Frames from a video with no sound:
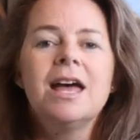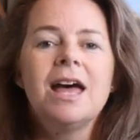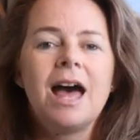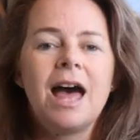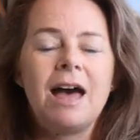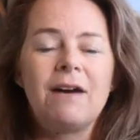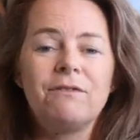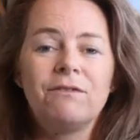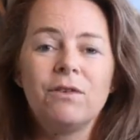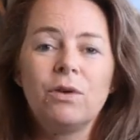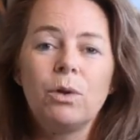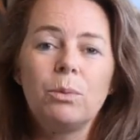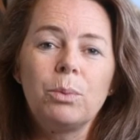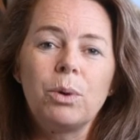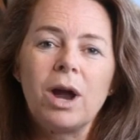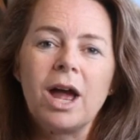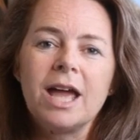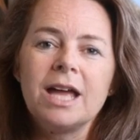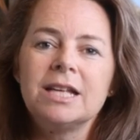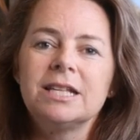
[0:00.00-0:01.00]
at full
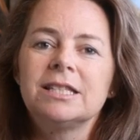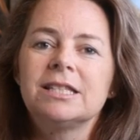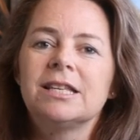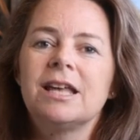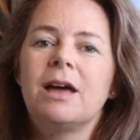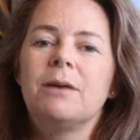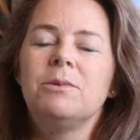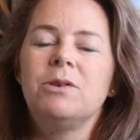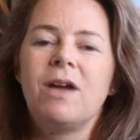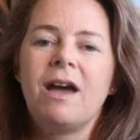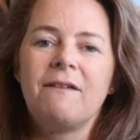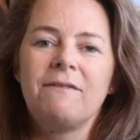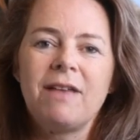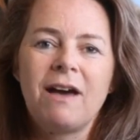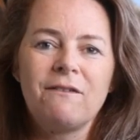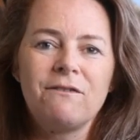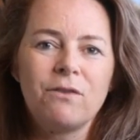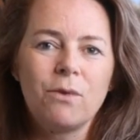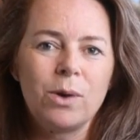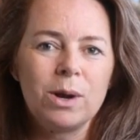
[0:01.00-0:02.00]
price, you have
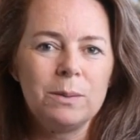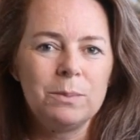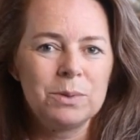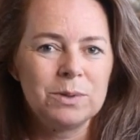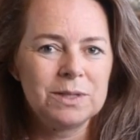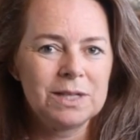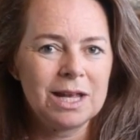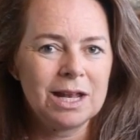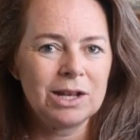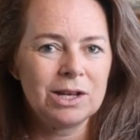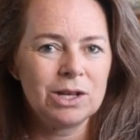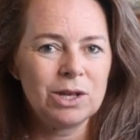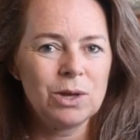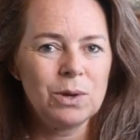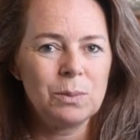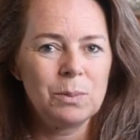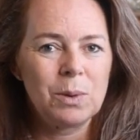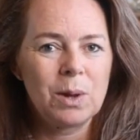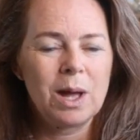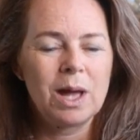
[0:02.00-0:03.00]
that 40%
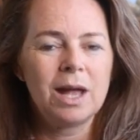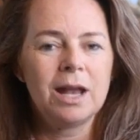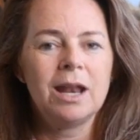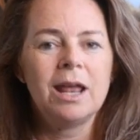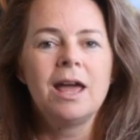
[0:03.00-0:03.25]
coupon.